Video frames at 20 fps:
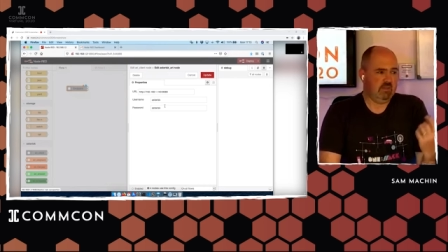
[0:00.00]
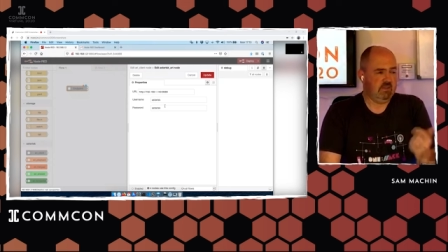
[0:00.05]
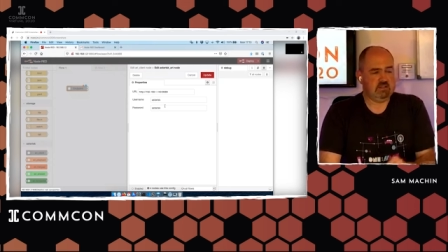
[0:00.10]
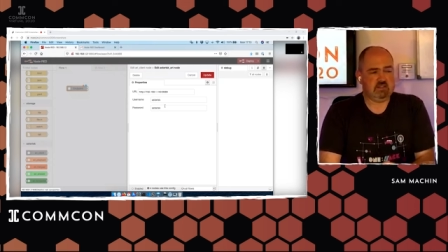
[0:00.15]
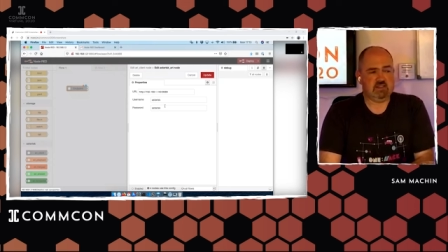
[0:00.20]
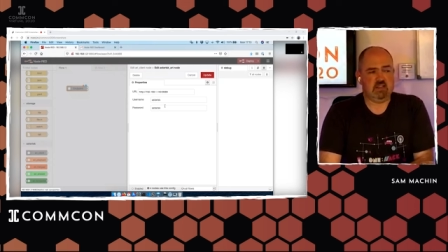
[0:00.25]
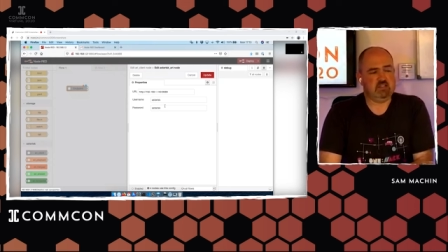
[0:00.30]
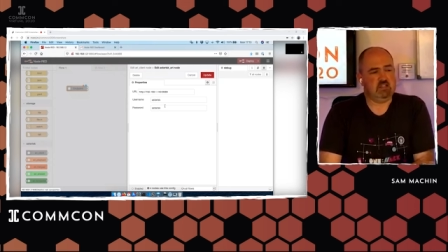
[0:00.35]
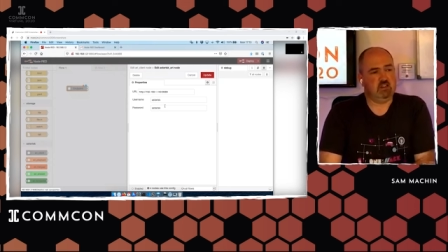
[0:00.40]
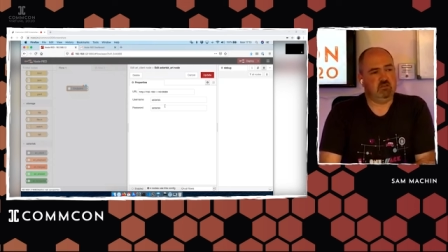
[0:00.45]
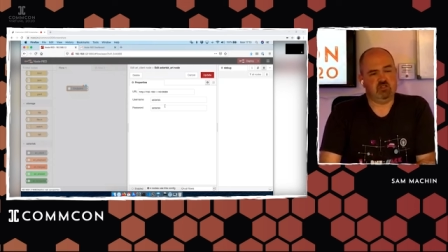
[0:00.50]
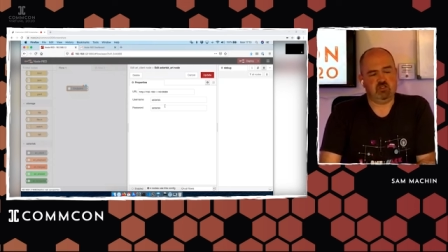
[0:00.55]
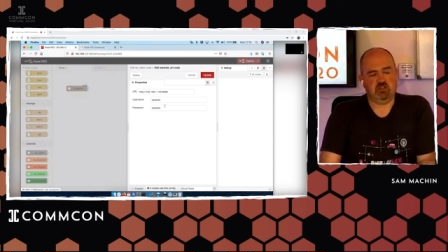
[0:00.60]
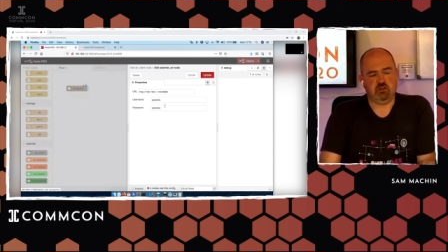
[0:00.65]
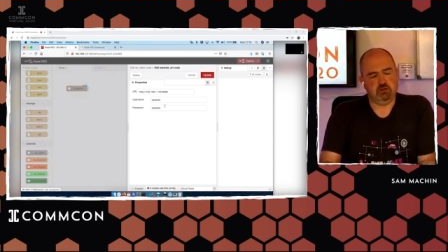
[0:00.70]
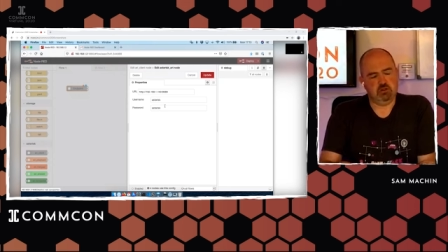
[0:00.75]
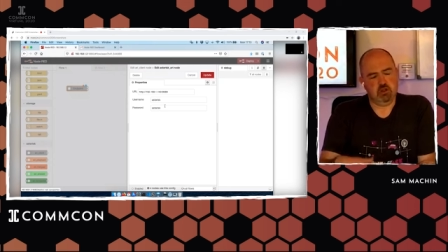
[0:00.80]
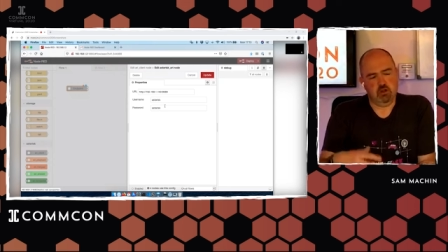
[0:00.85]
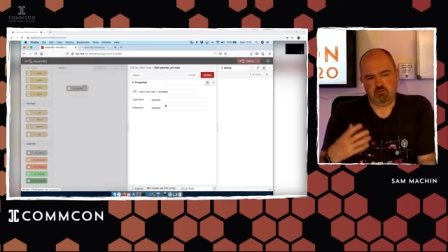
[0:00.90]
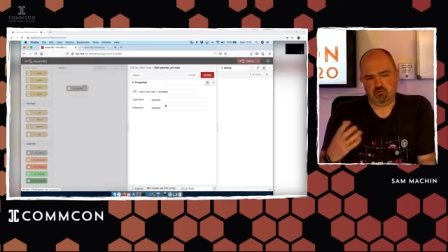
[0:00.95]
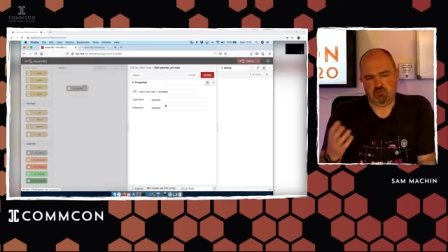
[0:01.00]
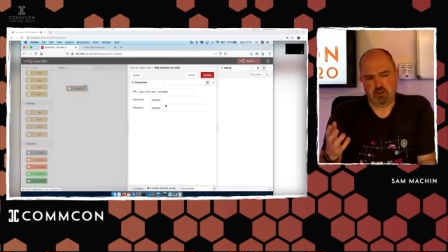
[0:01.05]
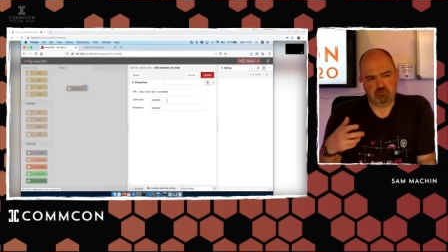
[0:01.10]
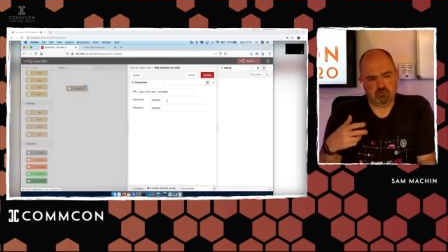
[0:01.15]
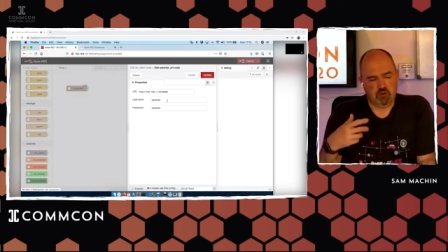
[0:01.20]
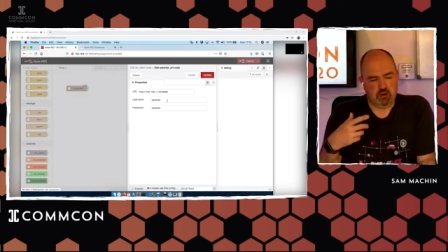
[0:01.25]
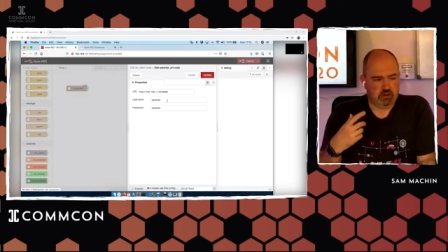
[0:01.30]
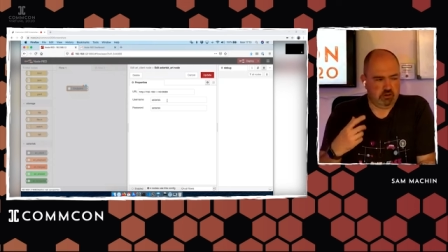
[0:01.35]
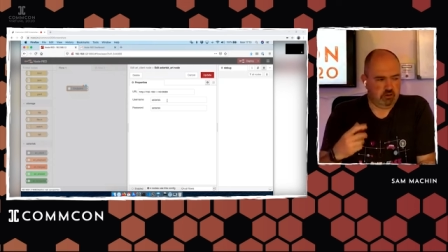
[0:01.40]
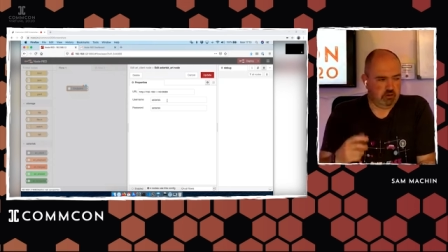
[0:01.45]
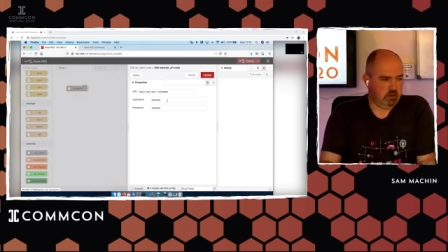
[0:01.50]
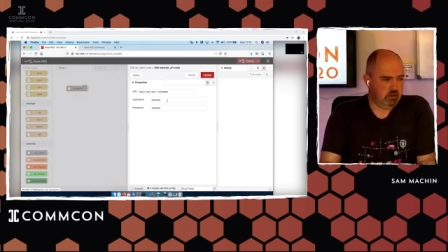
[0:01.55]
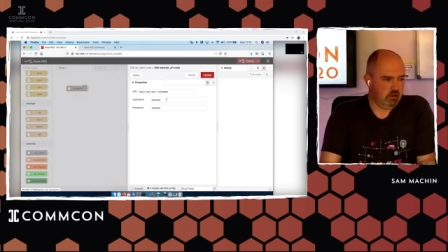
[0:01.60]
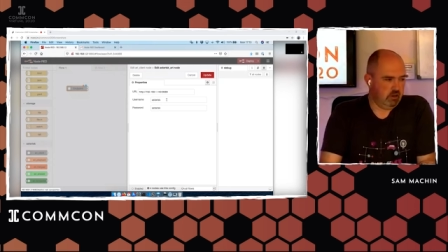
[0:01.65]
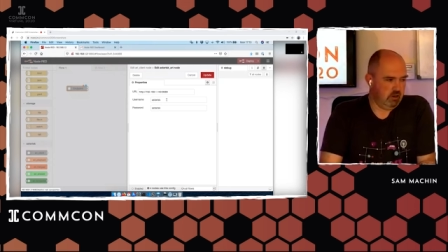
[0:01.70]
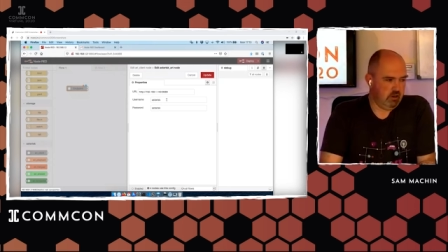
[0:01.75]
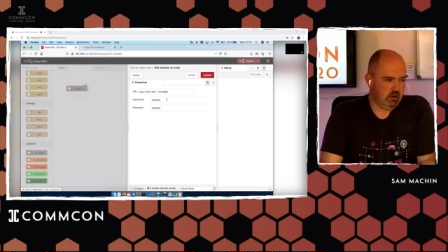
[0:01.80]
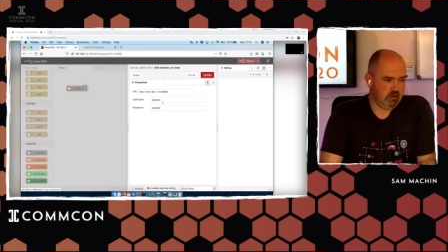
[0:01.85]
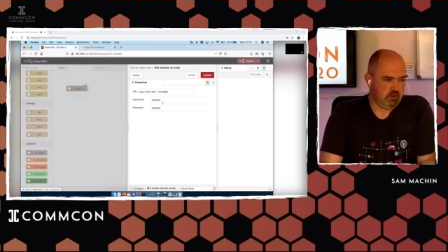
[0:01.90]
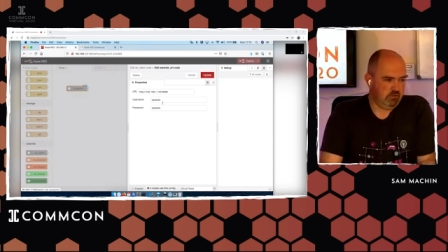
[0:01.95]
In this sense, I've just got Node-RED running on
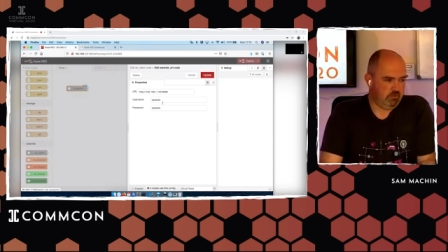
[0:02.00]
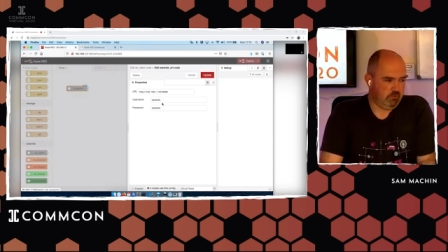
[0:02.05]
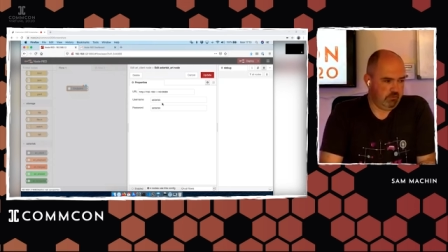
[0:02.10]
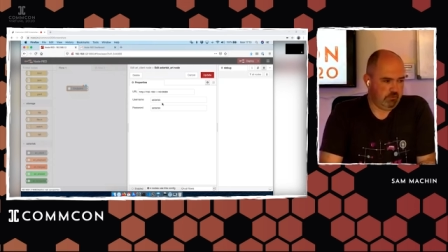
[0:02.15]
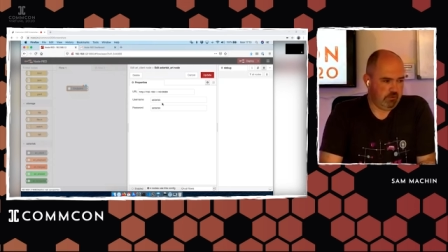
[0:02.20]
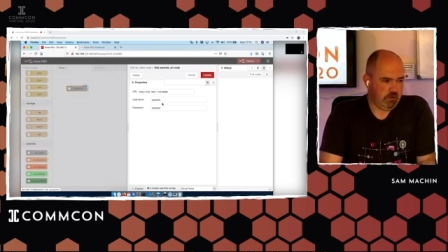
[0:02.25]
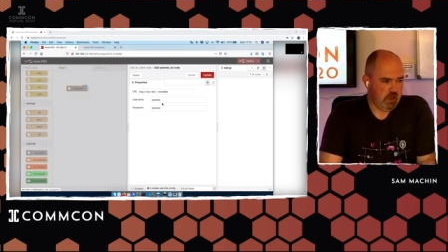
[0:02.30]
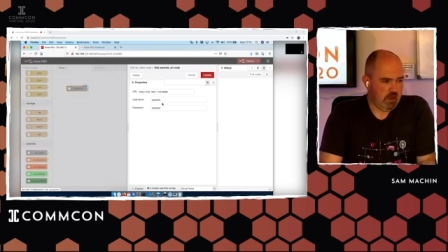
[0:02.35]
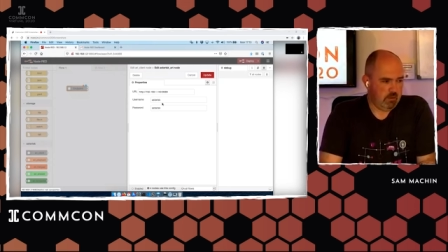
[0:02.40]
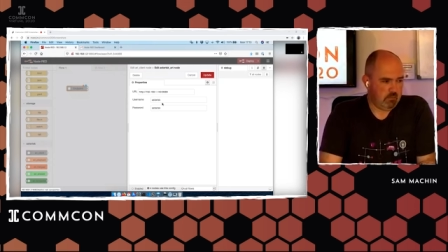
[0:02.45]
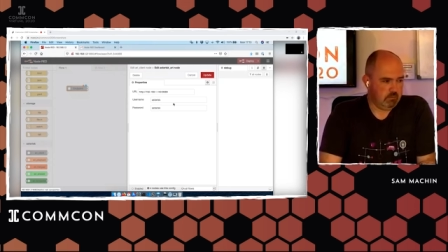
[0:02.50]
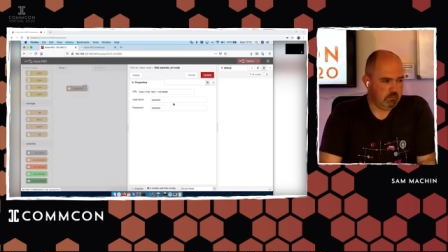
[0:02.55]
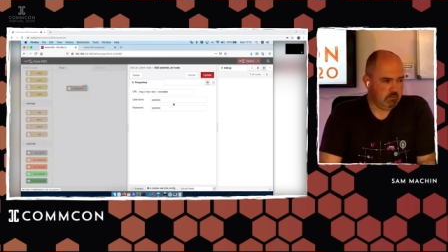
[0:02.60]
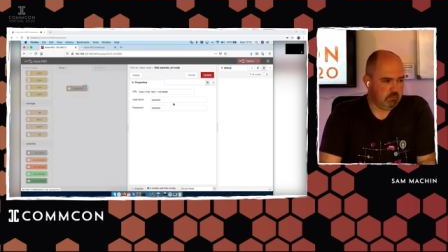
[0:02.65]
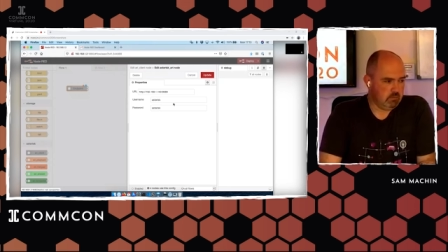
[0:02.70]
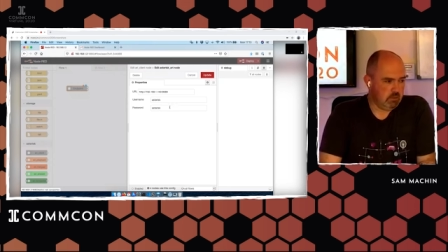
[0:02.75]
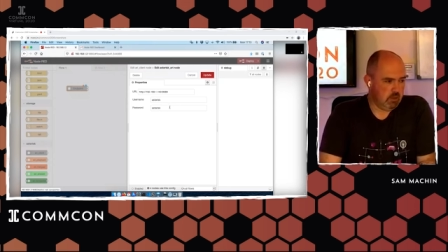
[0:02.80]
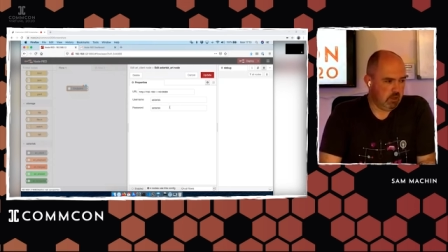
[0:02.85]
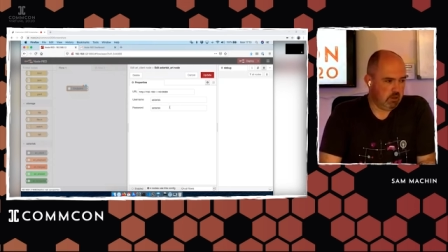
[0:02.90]
a different VM